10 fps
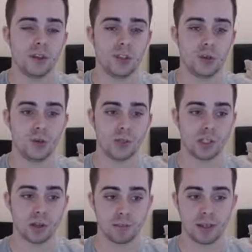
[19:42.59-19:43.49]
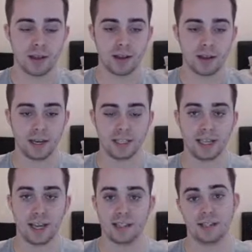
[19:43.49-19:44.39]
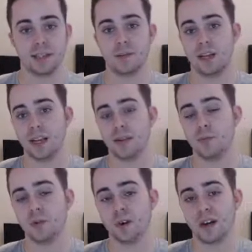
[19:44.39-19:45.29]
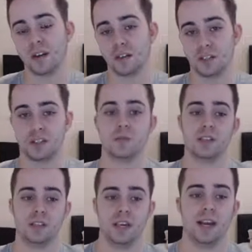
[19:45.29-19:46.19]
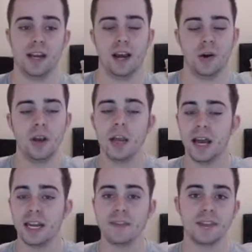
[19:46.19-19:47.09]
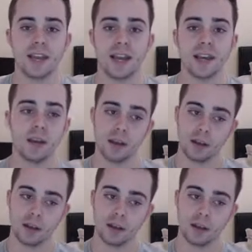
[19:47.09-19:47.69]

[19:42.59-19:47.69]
to to stop that unless he has intimidate Mawile and just switches it in and out. And even then,